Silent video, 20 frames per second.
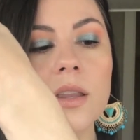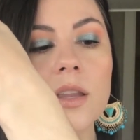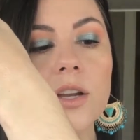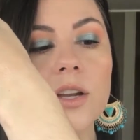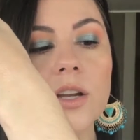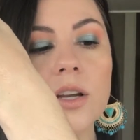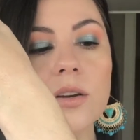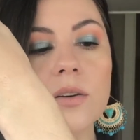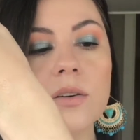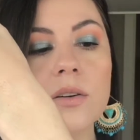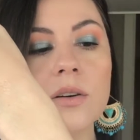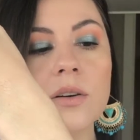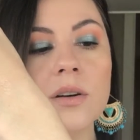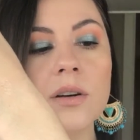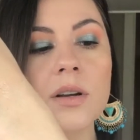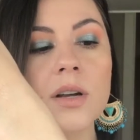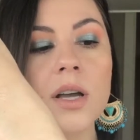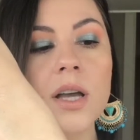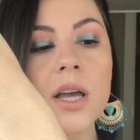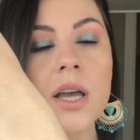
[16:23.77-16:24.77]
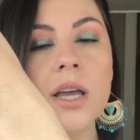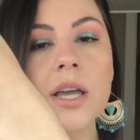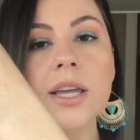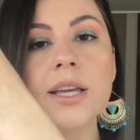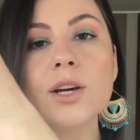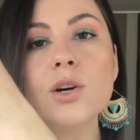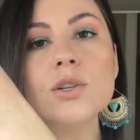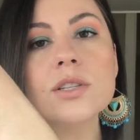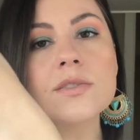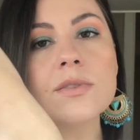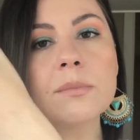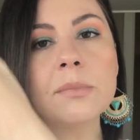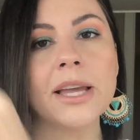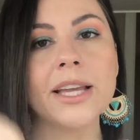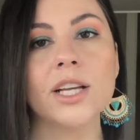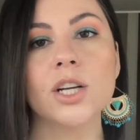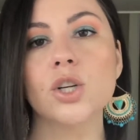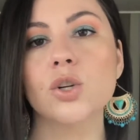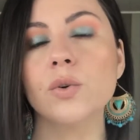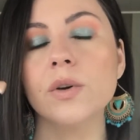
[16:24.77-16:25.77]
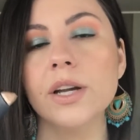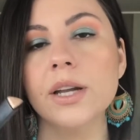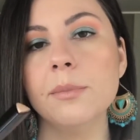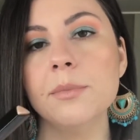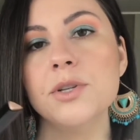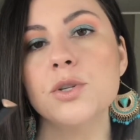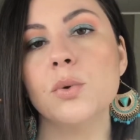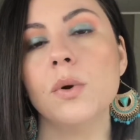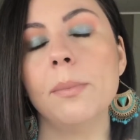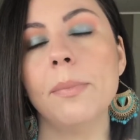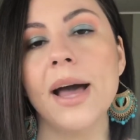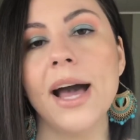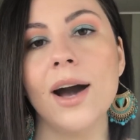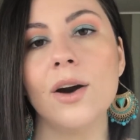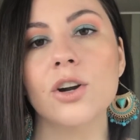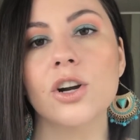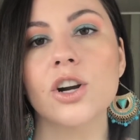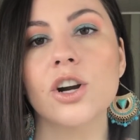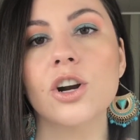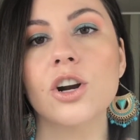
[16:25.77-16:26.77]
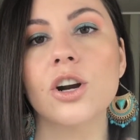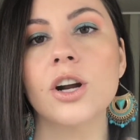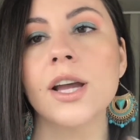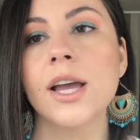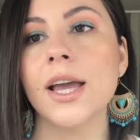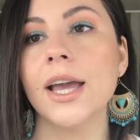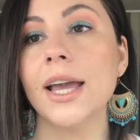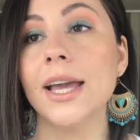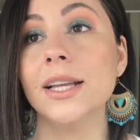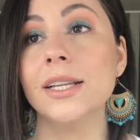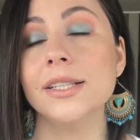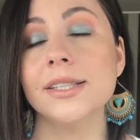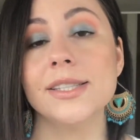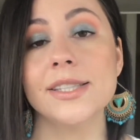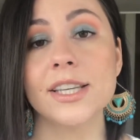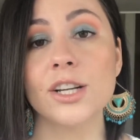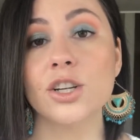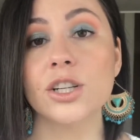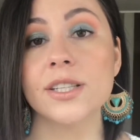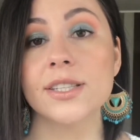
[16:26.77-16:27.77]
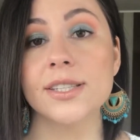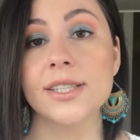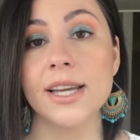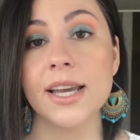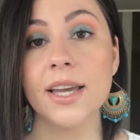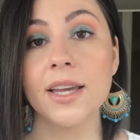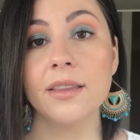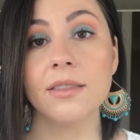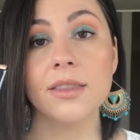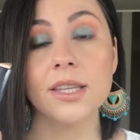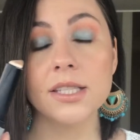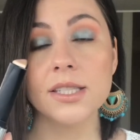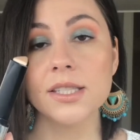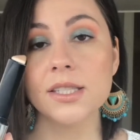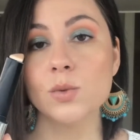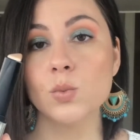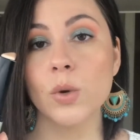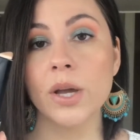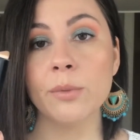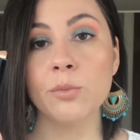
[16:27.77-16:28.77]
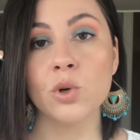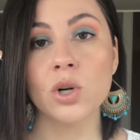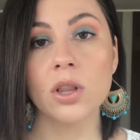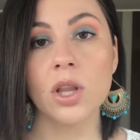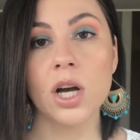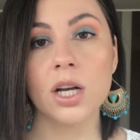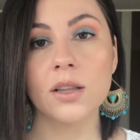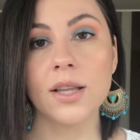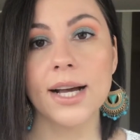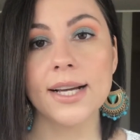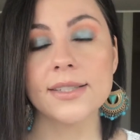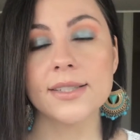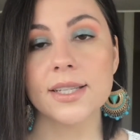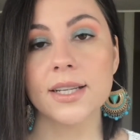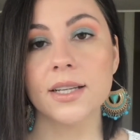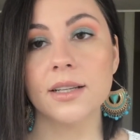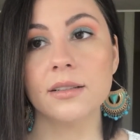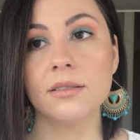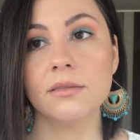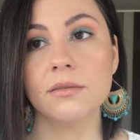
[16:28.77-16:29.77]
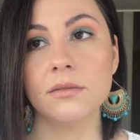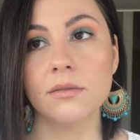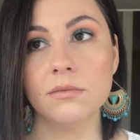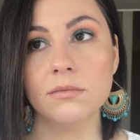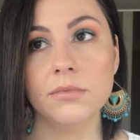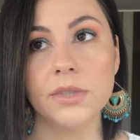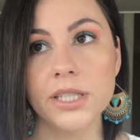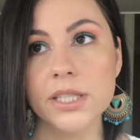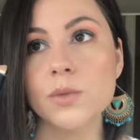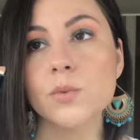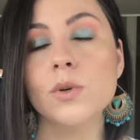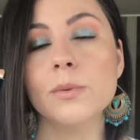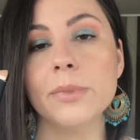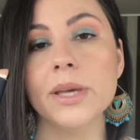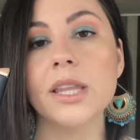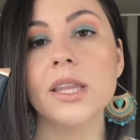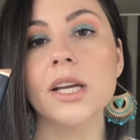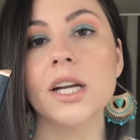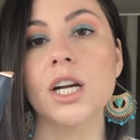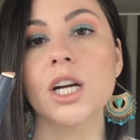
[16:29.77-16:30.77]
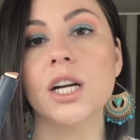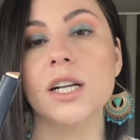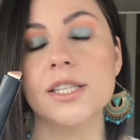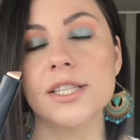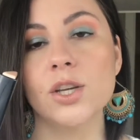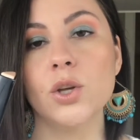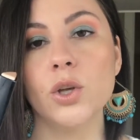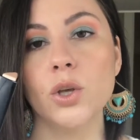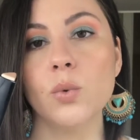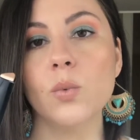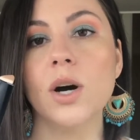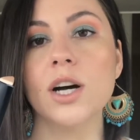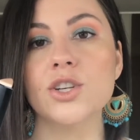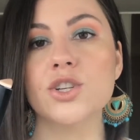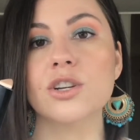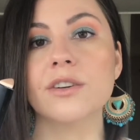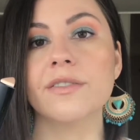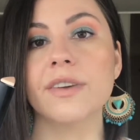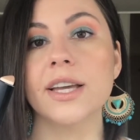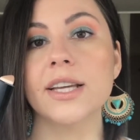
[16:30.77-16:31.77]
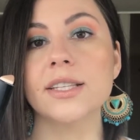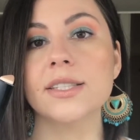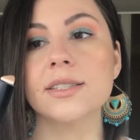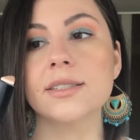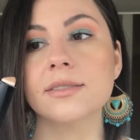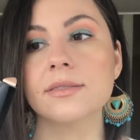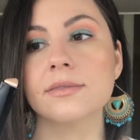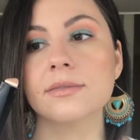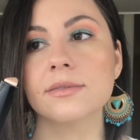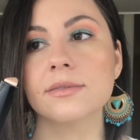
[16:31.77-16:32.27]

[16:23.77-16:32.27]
there you go. It goes from like a cream to a powder, and it's there to stay. This is way more long lasting. This will be there until you wash your face.